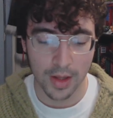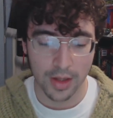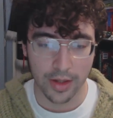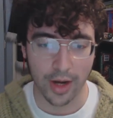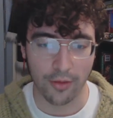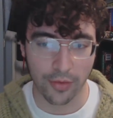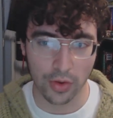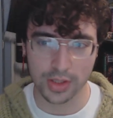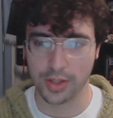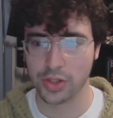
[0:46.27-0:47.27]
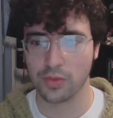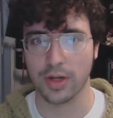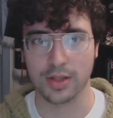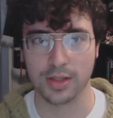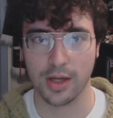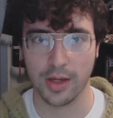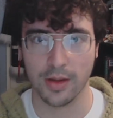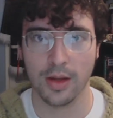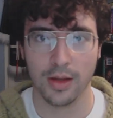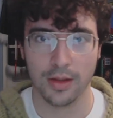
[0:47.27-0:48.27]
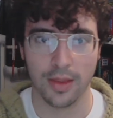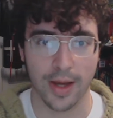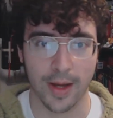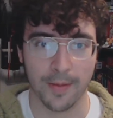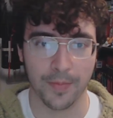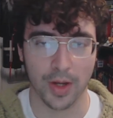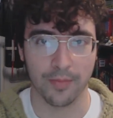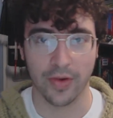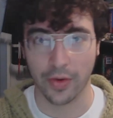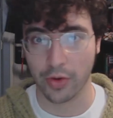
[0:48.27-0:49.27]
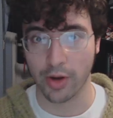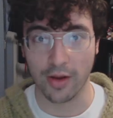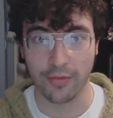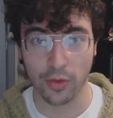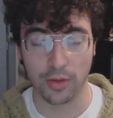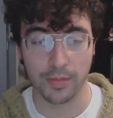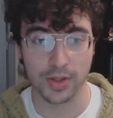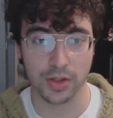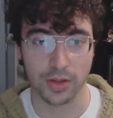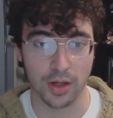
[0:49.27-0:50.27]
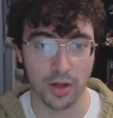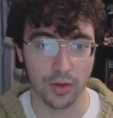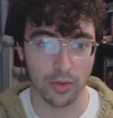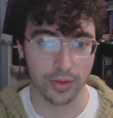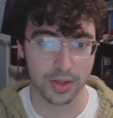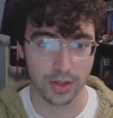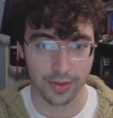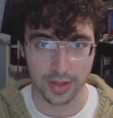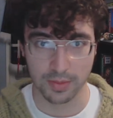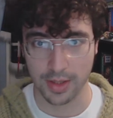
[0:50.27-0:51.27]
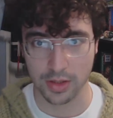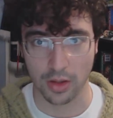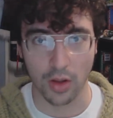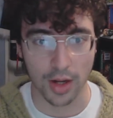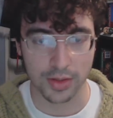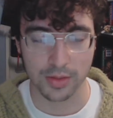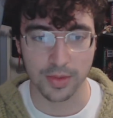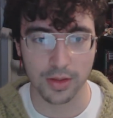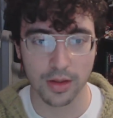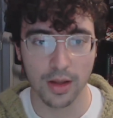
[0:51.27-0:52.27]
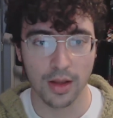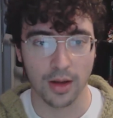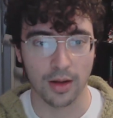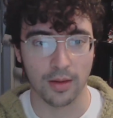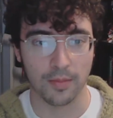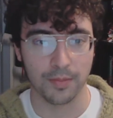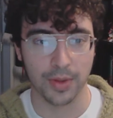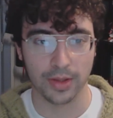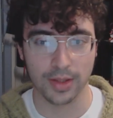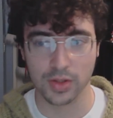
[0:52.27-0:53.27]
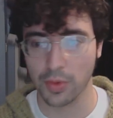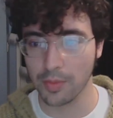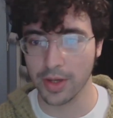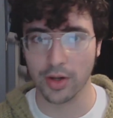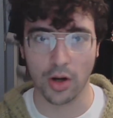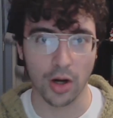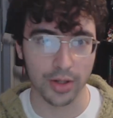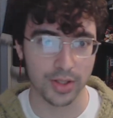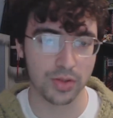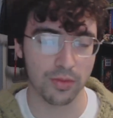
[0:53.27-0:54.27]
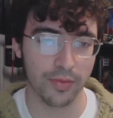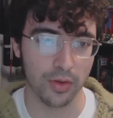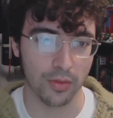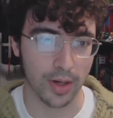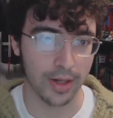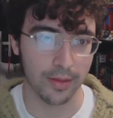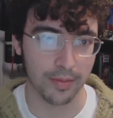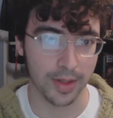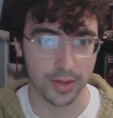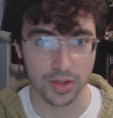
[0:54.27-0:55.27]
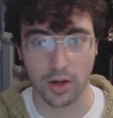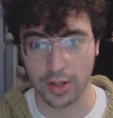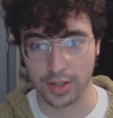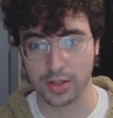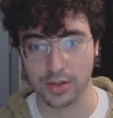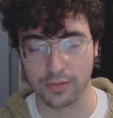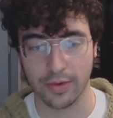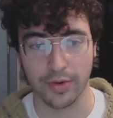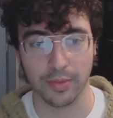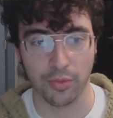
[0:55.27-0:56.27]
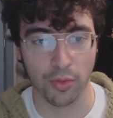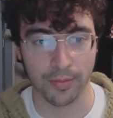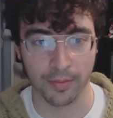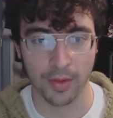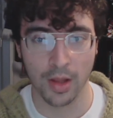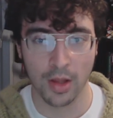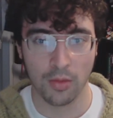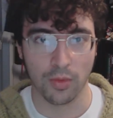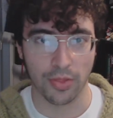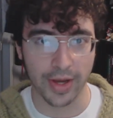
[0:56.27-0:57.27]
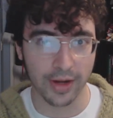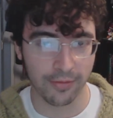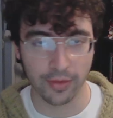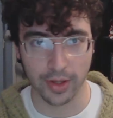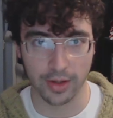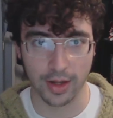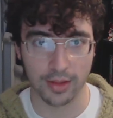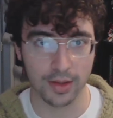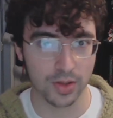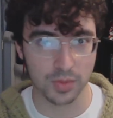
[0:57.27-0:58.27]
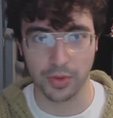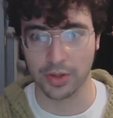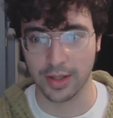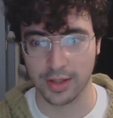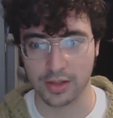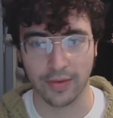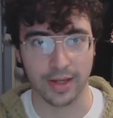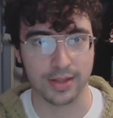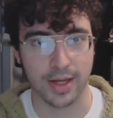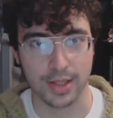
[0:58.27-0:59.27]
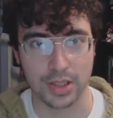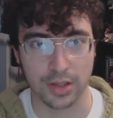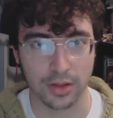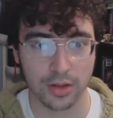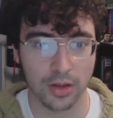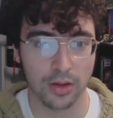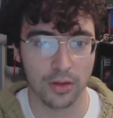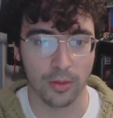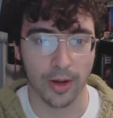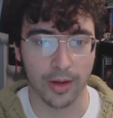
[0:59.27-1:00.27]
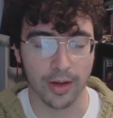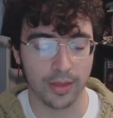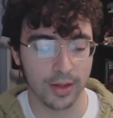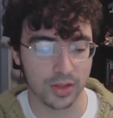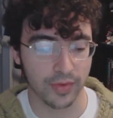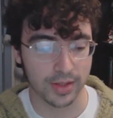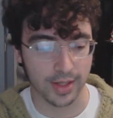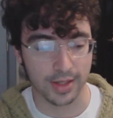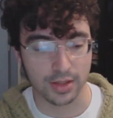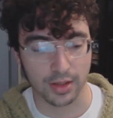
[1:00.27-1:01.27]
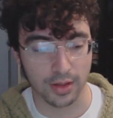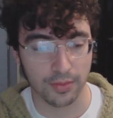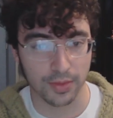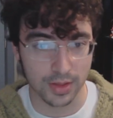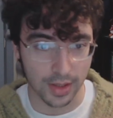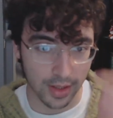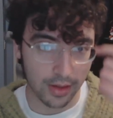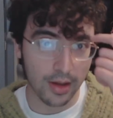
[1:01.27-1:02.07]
Now, first, I just want to say that I'm very grateful to Mr. Cahill. This series means a lot to me. But this will be an honest review, right? Because honesty is very important. Well, thankfully, I think this book is fantastic, right? I think it's fantastic. I will say,